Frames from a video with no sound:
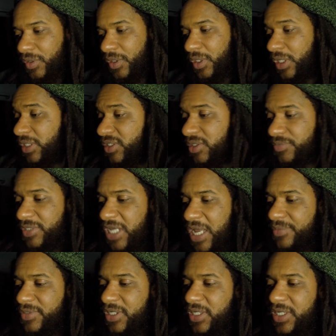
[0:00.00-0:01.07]
Yeah,
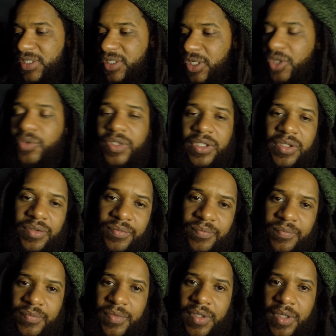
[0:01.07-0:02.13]
sometimes it is lonely.
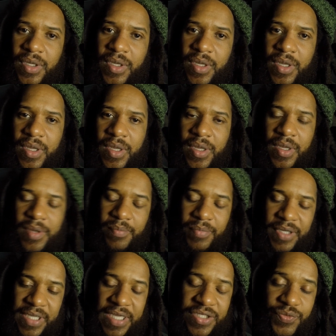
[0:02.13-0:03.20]

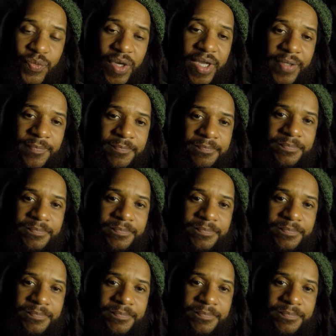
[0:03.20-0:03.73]
But guess what?